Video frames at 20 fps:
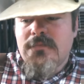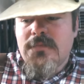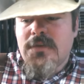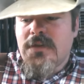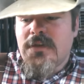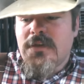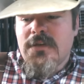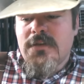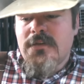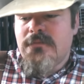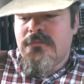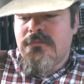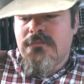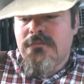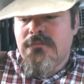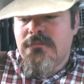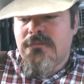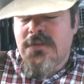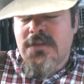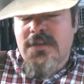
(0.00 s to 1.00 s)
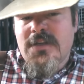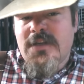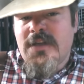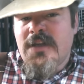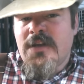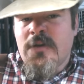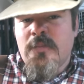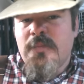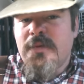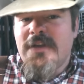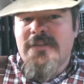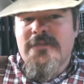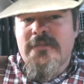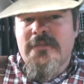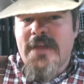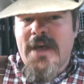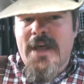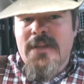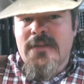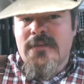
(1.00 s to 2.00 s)
There ain't no place
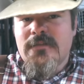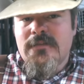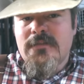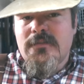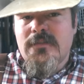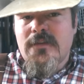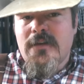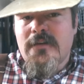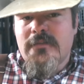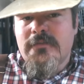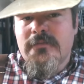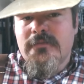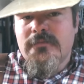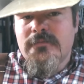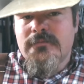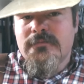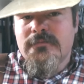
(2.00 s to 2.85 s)
for that in this stuff.